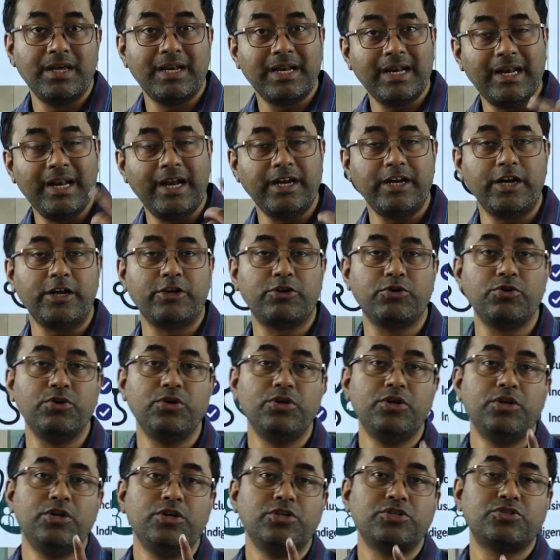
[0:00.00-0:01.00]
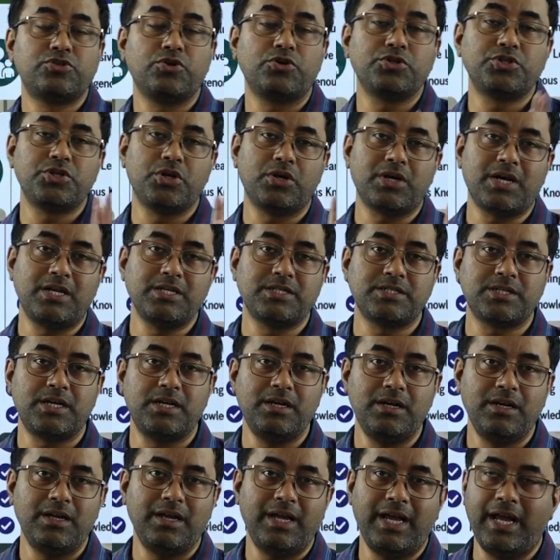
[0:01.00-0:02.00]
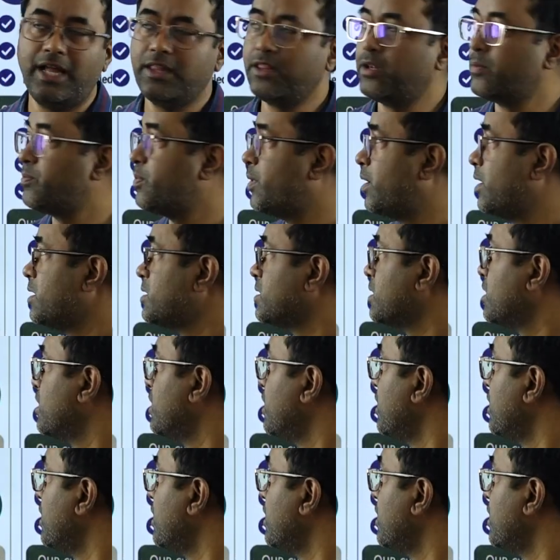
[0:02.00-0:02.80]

related to socio-cultural anthropology.